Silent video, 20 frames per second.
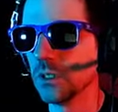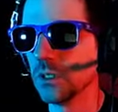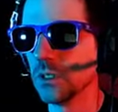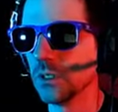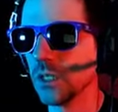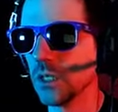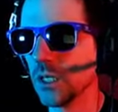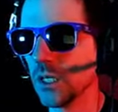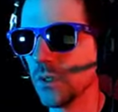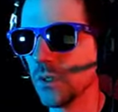
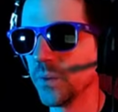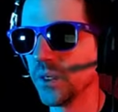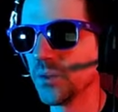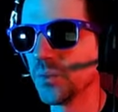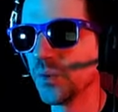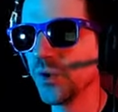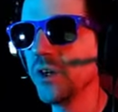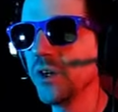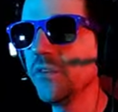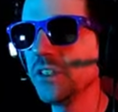Um, and the
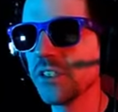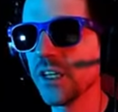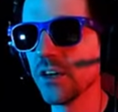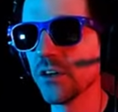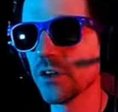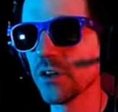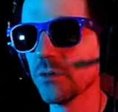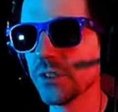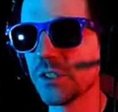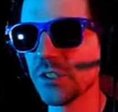previous
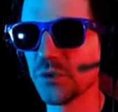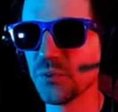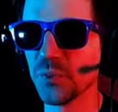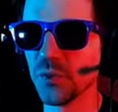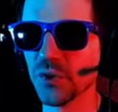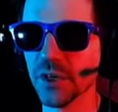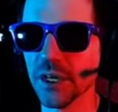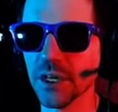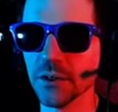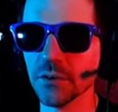area was
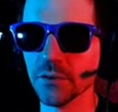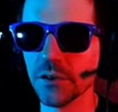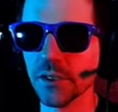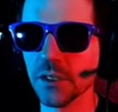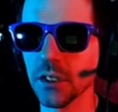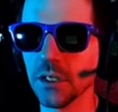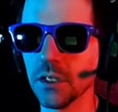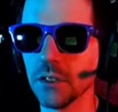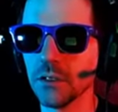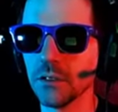spring, was it
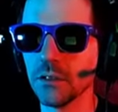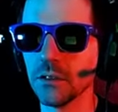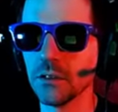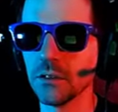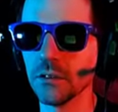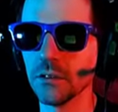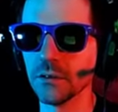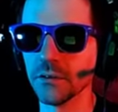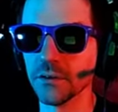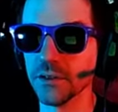not?
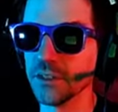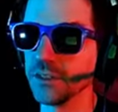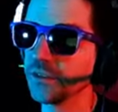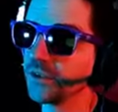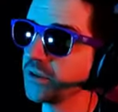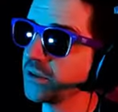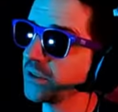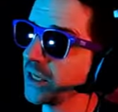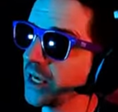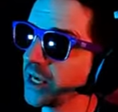This
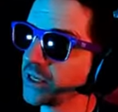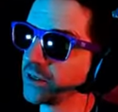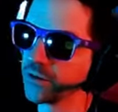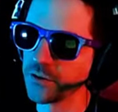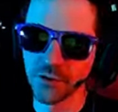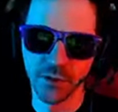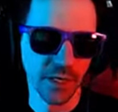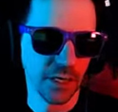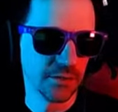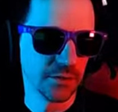is cannon
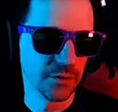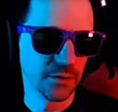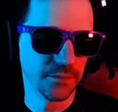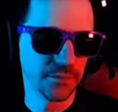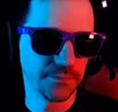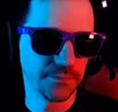travel.